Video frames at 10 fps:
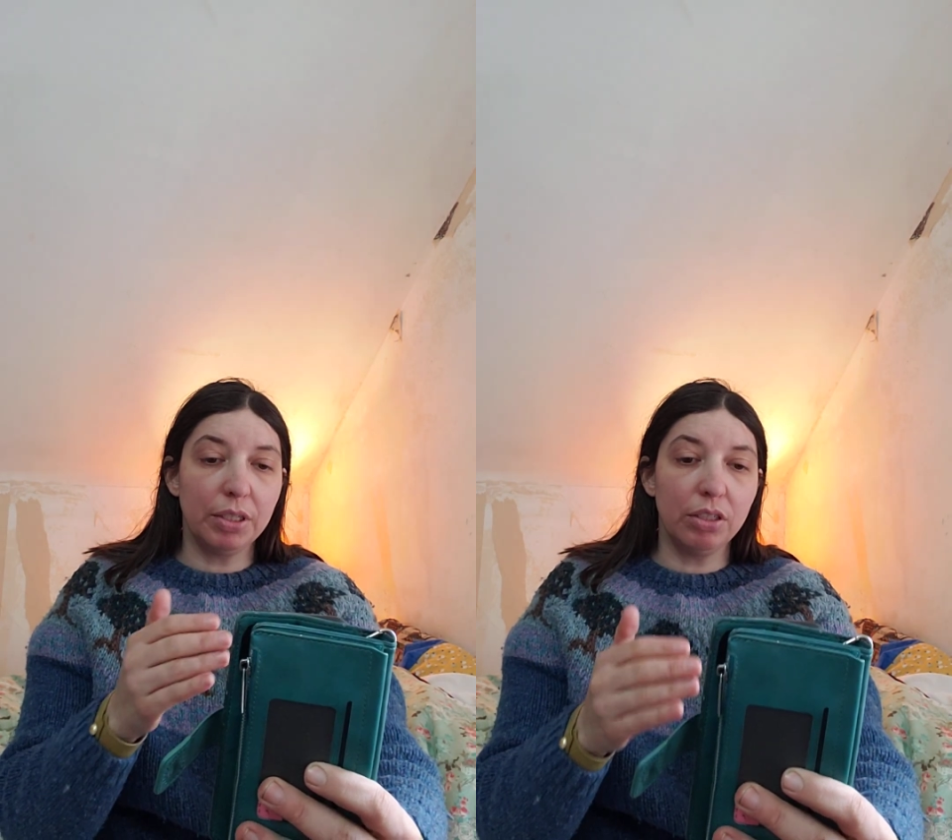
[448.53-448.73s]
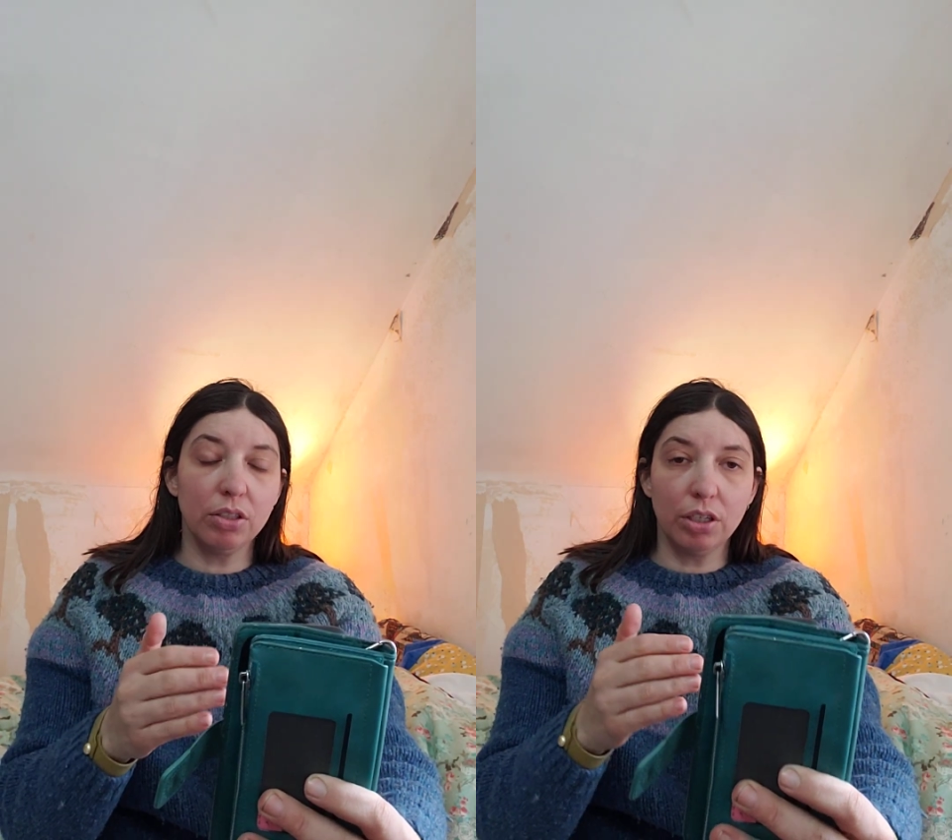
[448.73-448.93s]

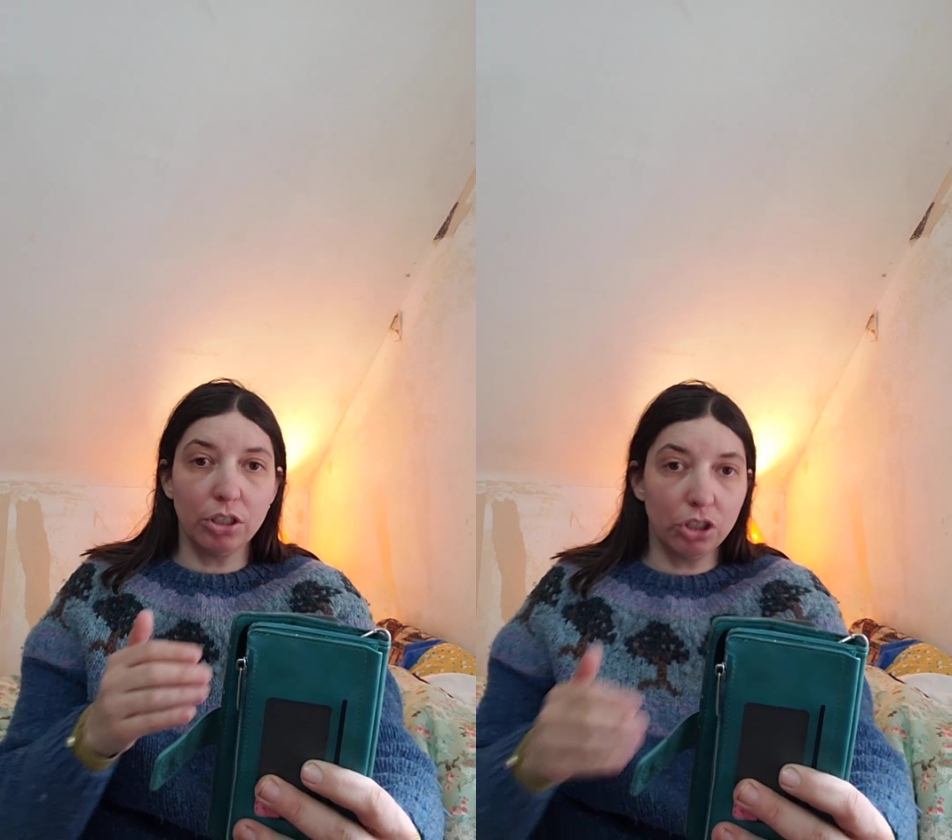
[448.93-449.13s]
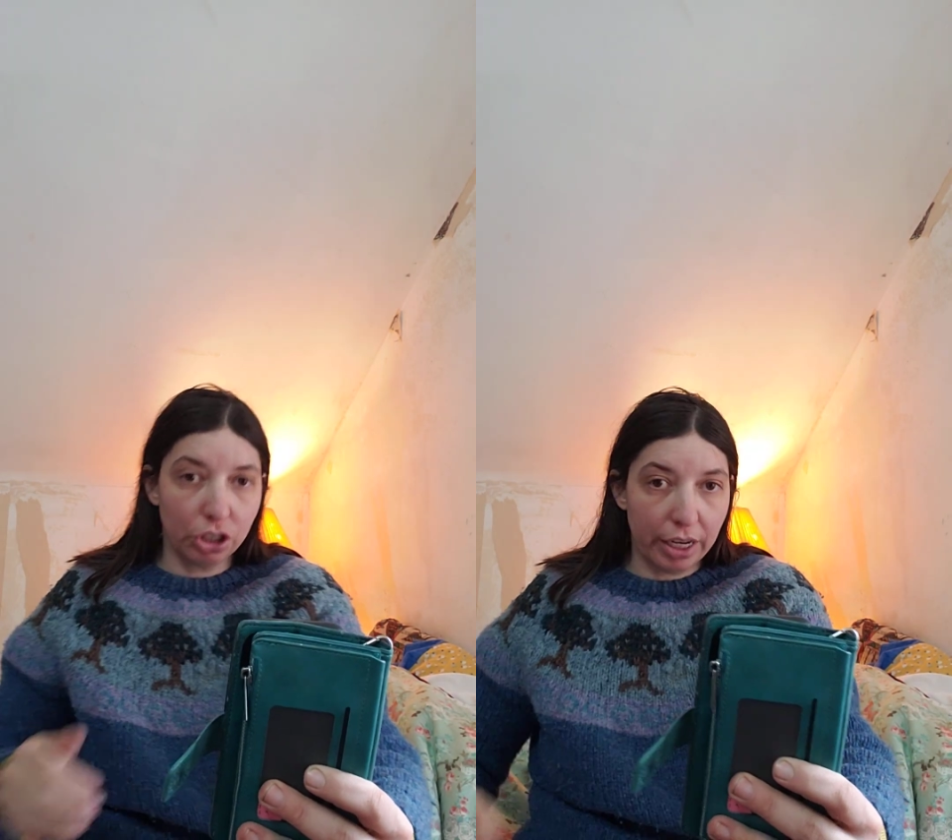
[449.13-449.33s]
you're going
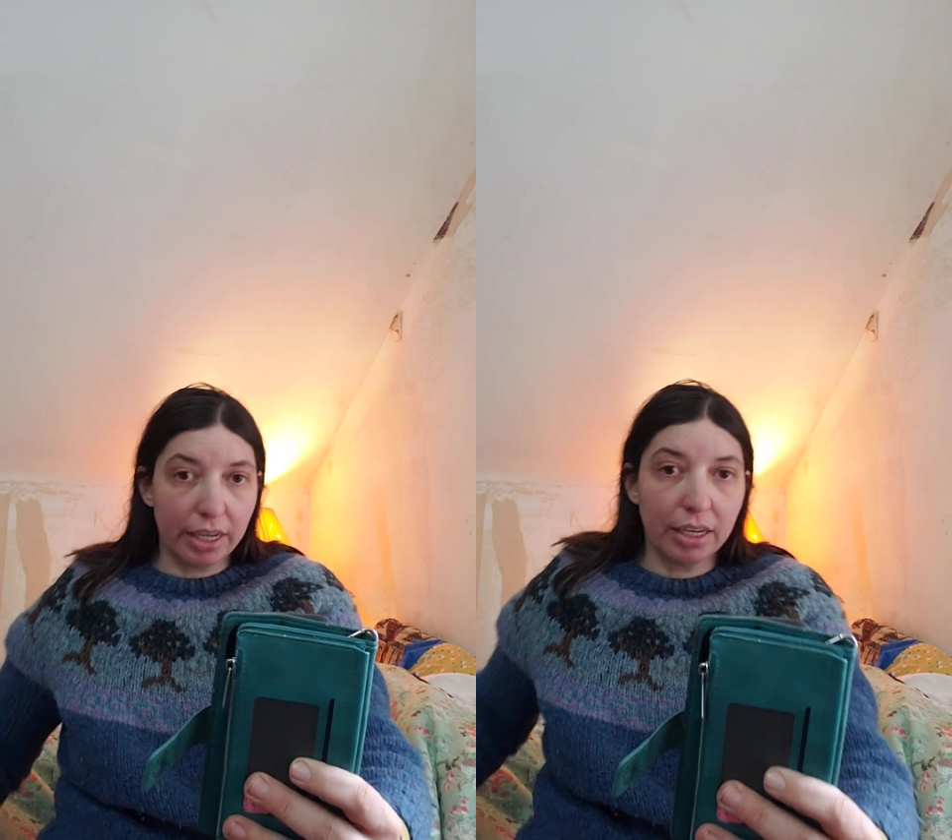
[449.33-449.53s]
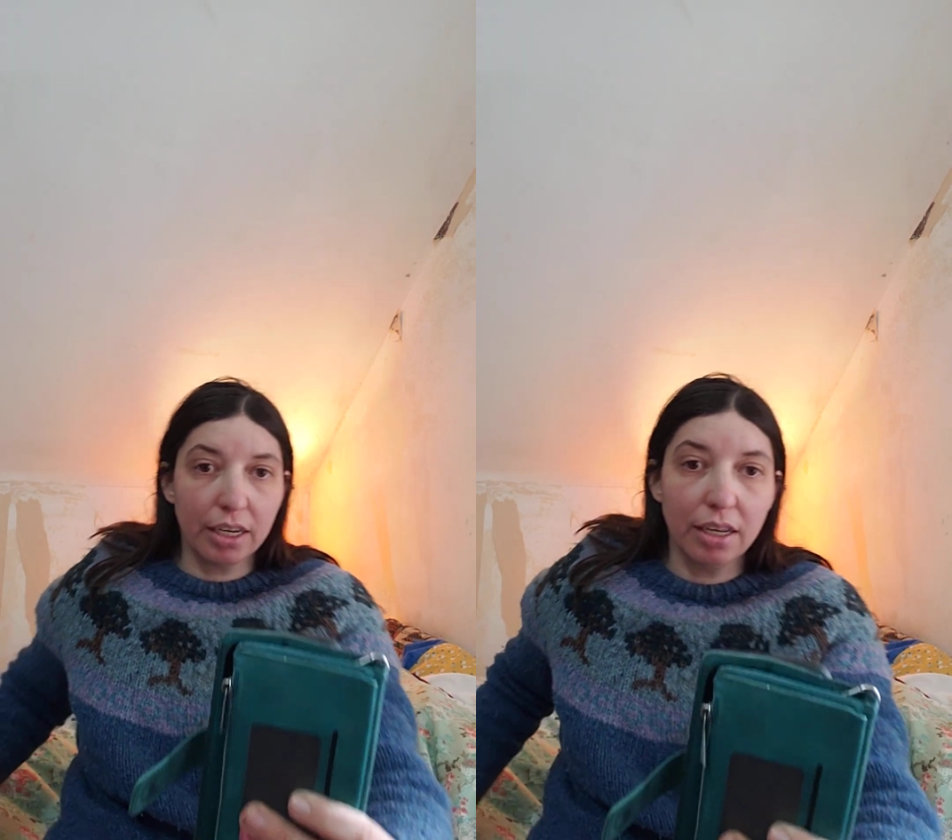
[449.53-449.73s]
to
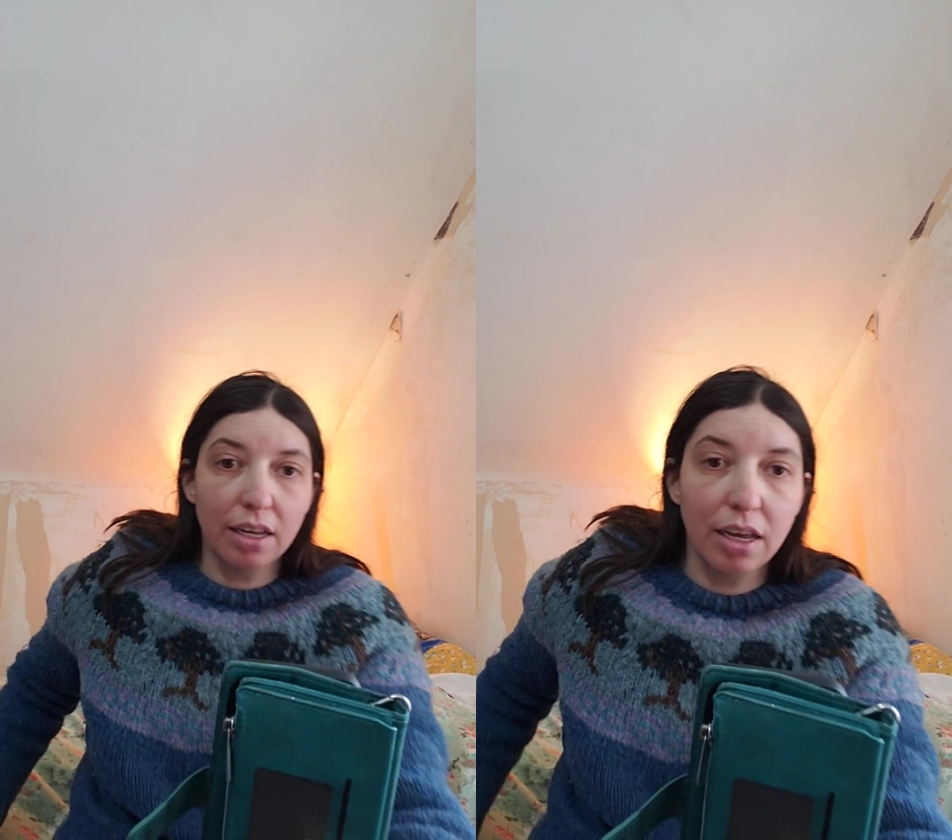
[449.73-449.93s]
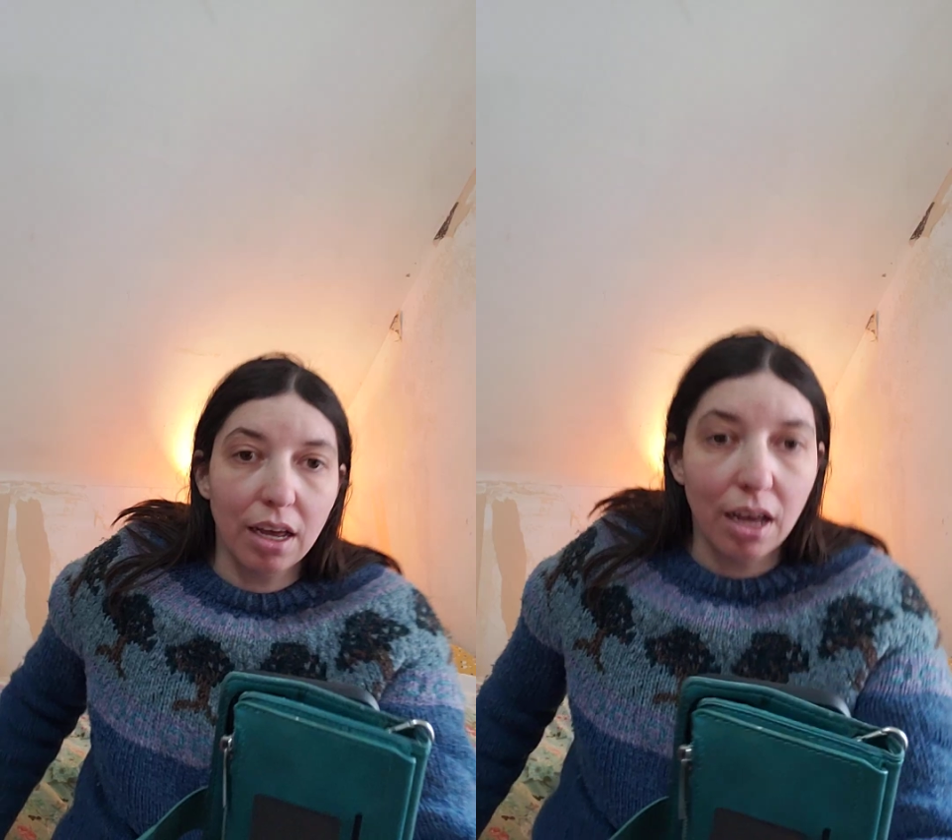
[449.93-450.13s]
shake.
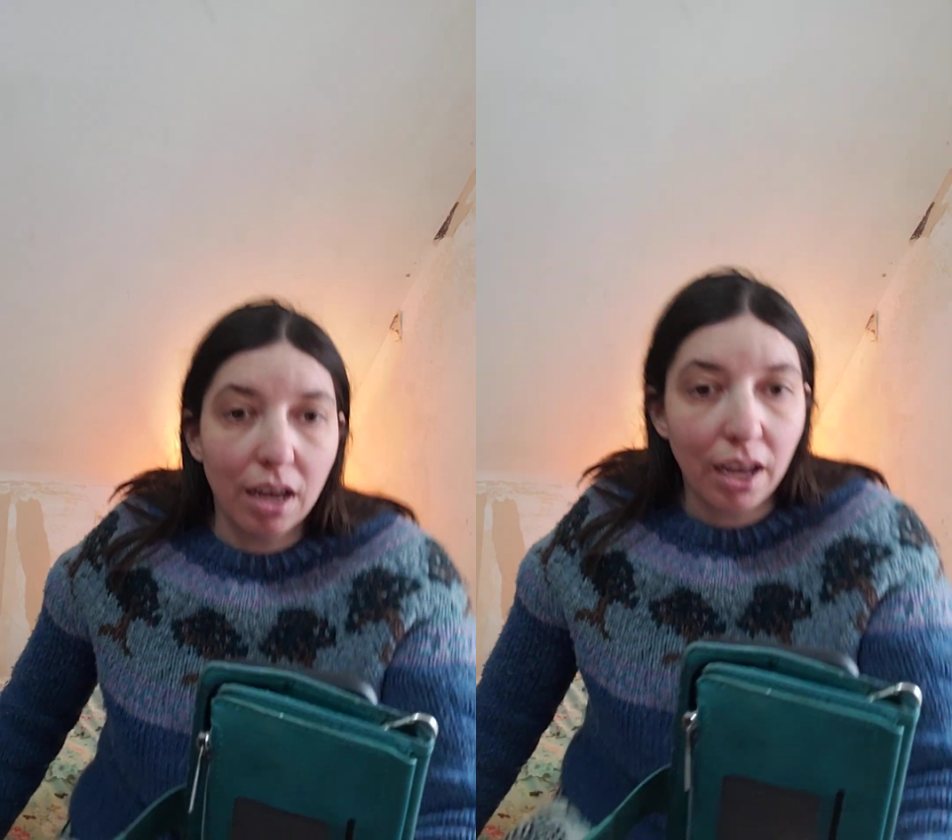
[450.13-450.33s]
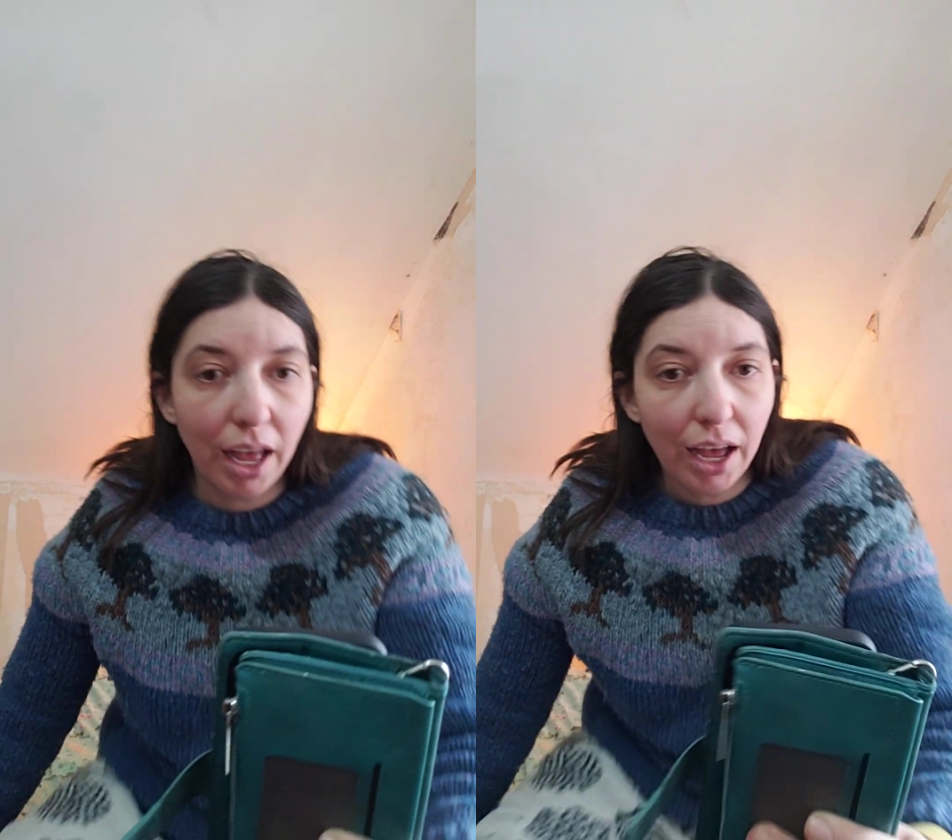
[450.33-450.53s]

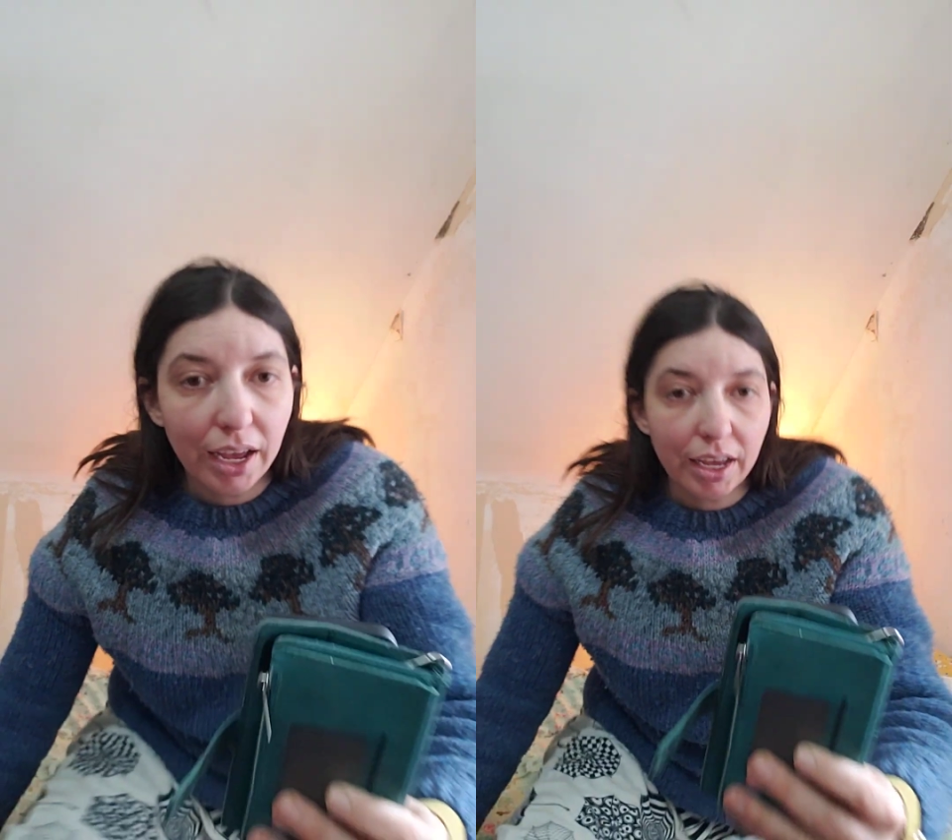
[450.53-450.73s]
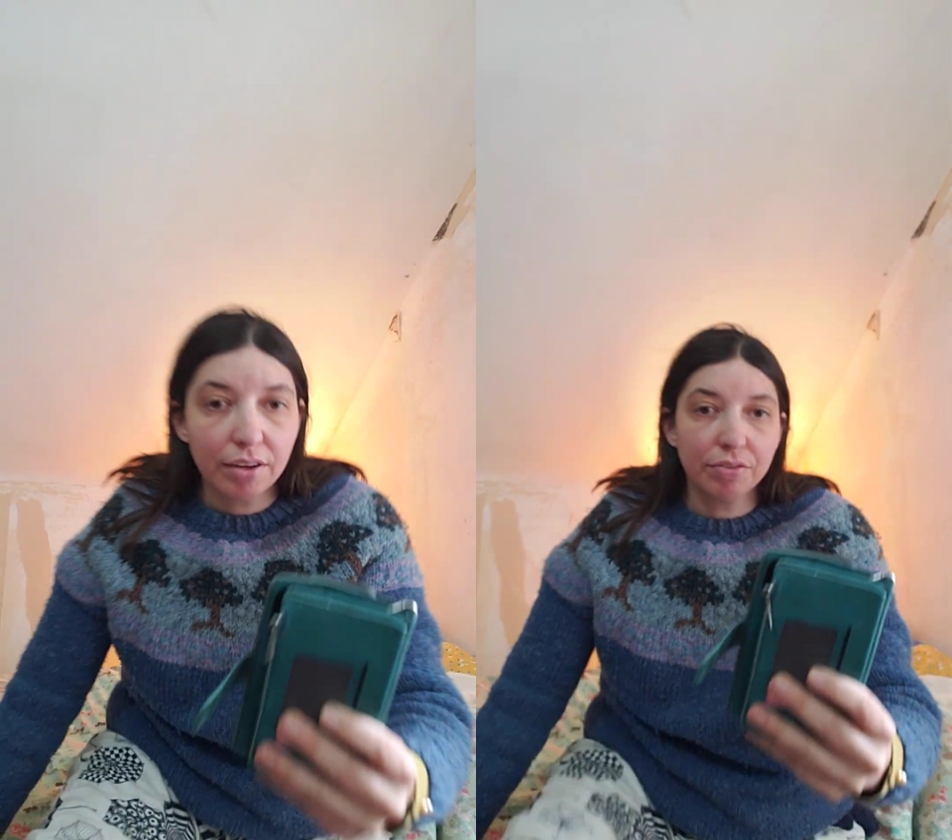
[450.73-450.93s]

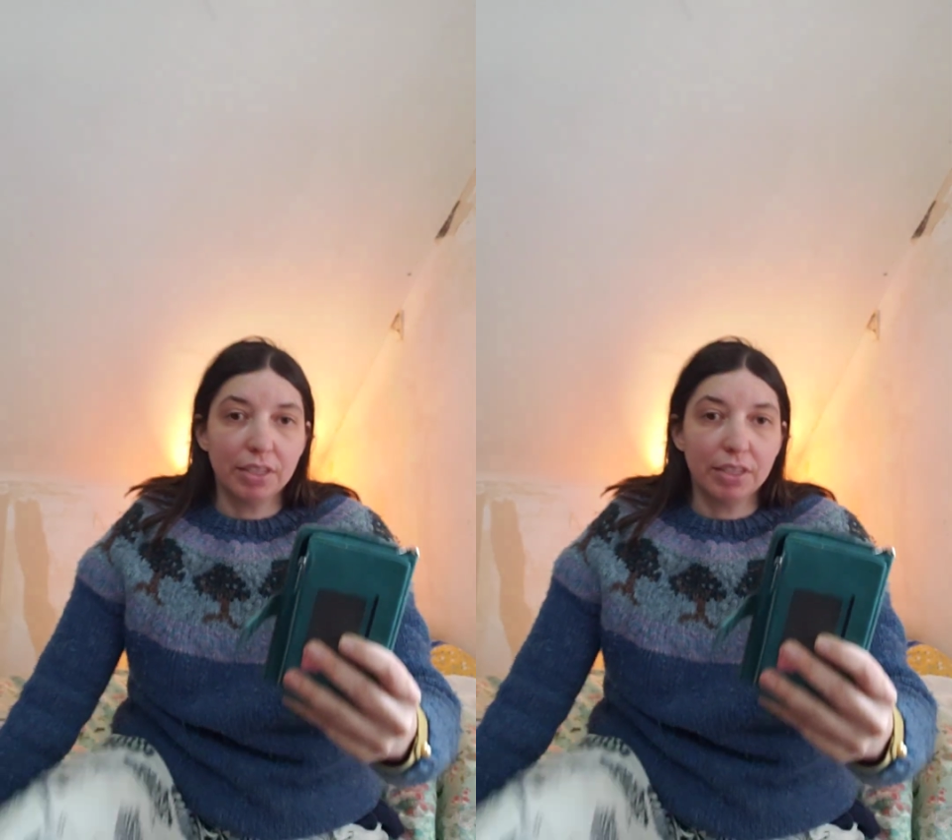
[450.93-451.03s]
I have